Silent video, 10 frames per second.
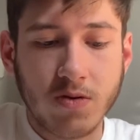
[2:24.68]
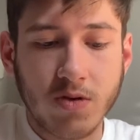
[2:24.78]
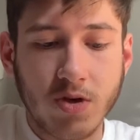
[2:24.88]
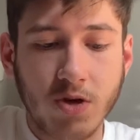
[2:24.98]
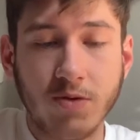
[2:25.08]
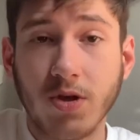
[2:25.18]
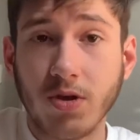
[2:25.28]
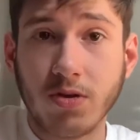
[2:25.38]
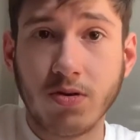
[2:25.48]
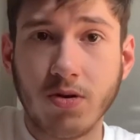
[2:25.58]
It'll be the
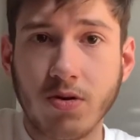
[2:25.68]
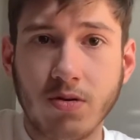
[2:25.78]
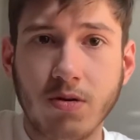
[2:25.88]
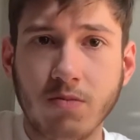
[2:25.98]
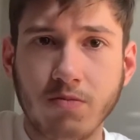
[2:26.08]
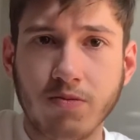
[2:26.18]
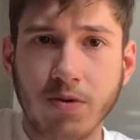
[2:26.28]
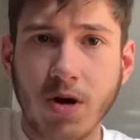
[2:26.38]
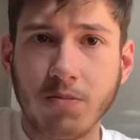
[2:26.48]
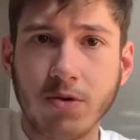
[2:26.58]
third
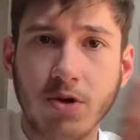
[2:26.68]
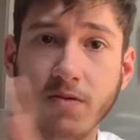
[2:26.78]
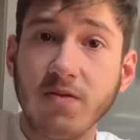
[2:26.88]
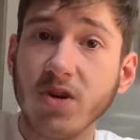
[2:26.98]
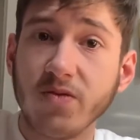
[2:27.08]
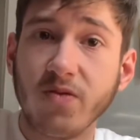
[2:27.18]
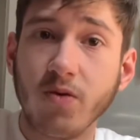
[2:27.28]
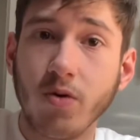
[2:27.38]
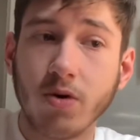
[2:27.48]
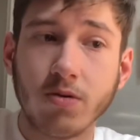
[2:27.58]
property of Phase
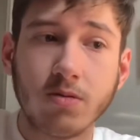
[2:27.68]
4,